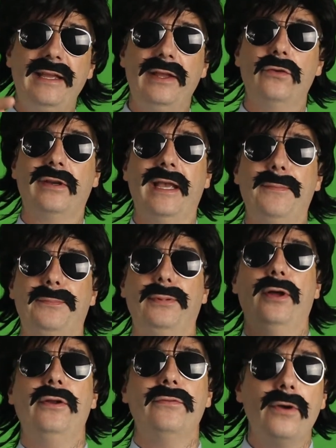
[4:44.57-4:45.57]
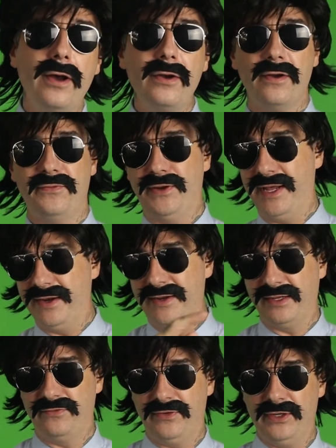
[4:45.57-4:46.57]
it will get blown right off in our
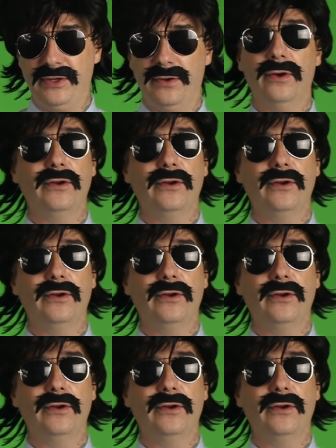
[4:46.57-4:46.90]
next video